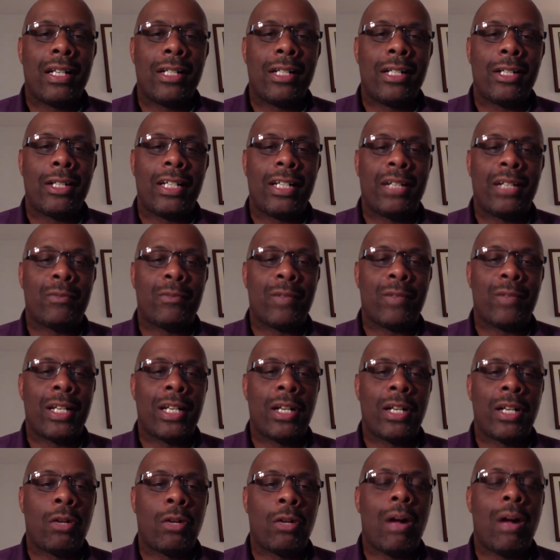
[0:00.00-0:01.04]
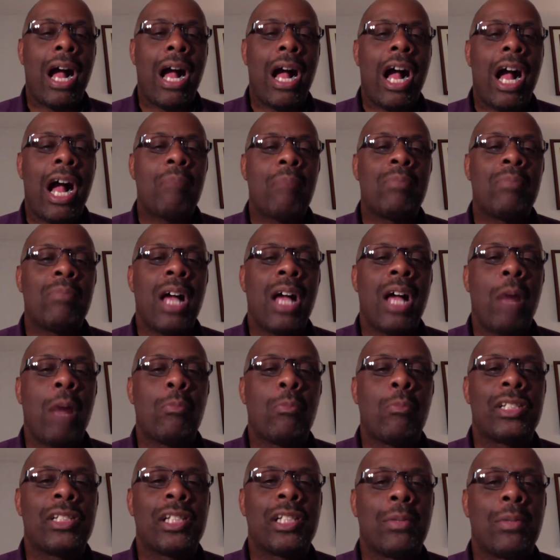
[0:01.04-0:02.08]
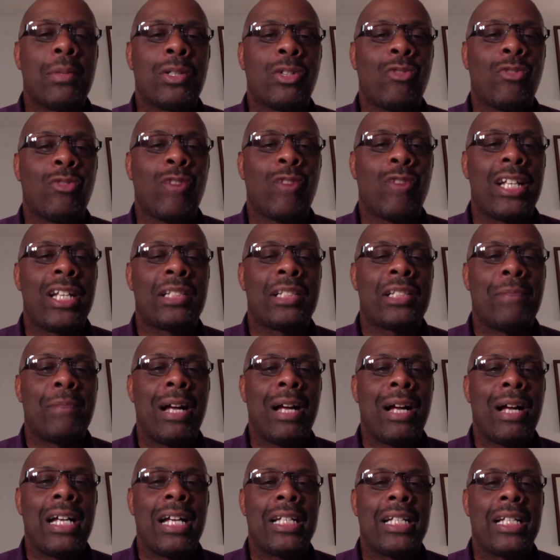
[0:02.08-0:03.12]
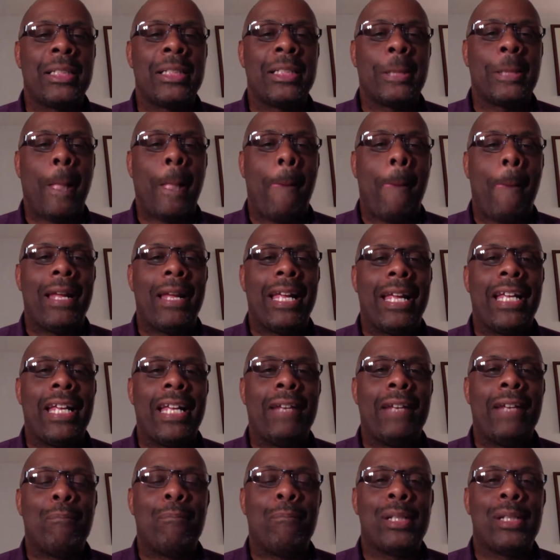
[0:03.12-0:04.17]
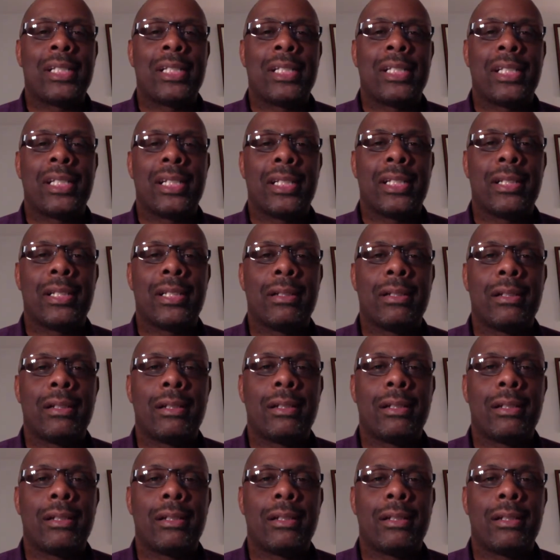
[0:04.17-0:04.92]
You're getting ready to go hobnob with some of the greatest minds in business.